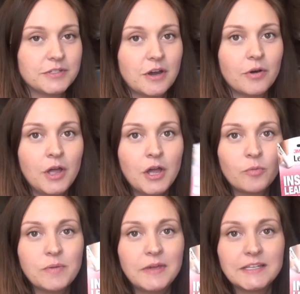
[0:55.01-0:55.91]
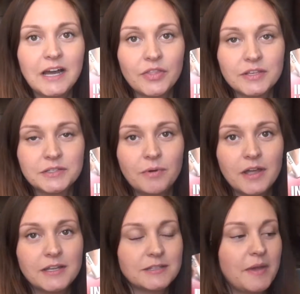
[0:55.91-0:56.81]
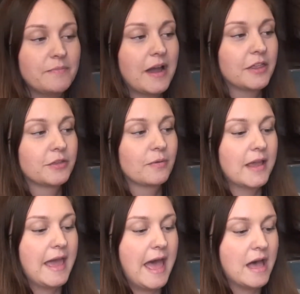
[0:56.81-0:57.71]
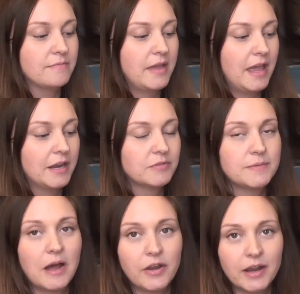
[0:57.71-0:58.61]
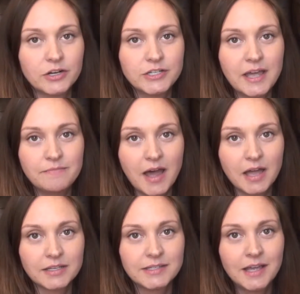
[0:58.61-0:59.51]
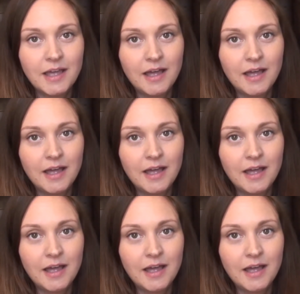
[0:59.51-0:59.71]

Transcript: So we picked out this one. It's made by 3M and it was about nine or 10 bucks,